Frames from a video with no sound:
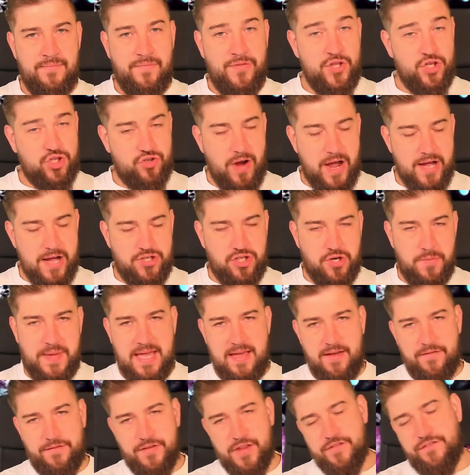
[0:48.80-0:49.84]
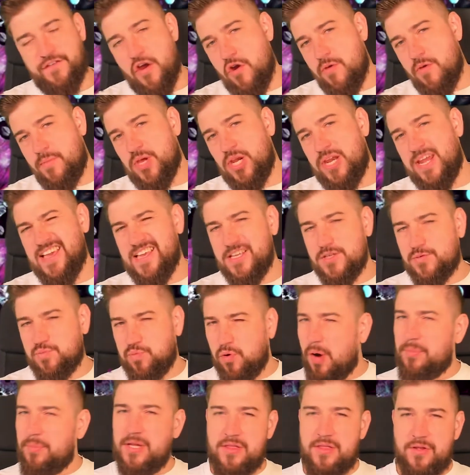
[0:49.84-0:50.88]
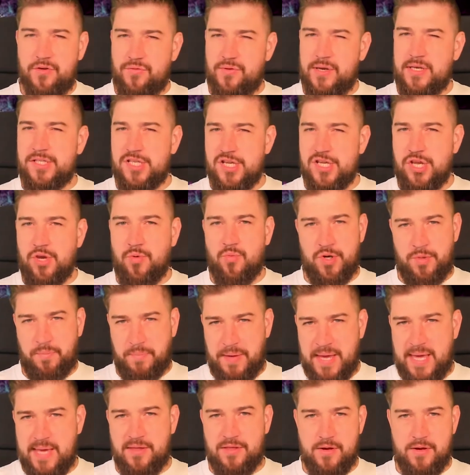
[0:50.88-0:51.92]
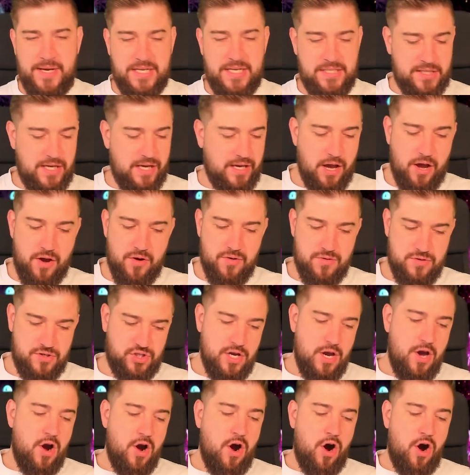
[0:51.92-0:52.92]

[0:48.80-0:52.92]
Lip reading: The stratagem here for the Ferrymen is probably the reason you would pick them as it goes.